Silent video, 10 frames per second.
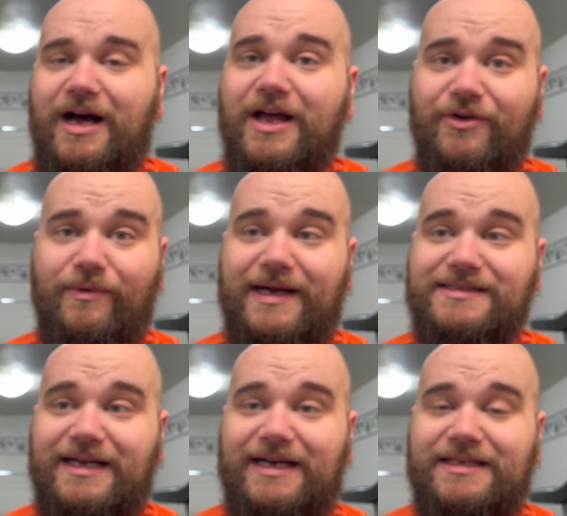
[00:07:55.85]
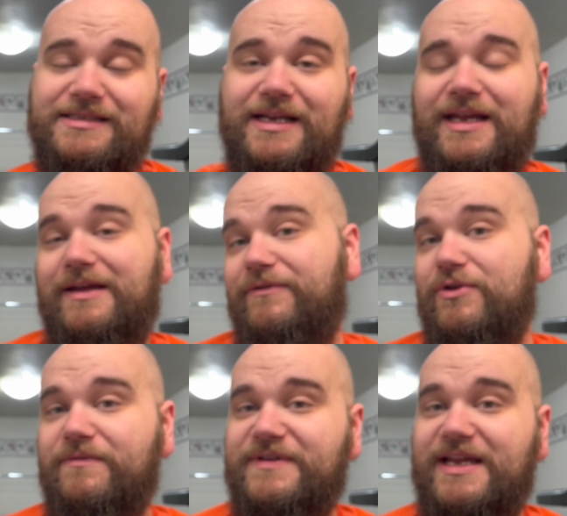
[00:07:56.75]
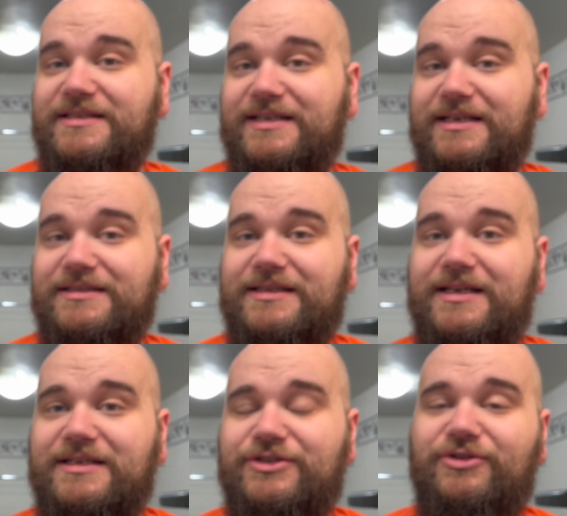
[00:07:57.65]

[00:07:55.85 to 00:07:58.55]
Otherwise, guys, if you've taste tested this,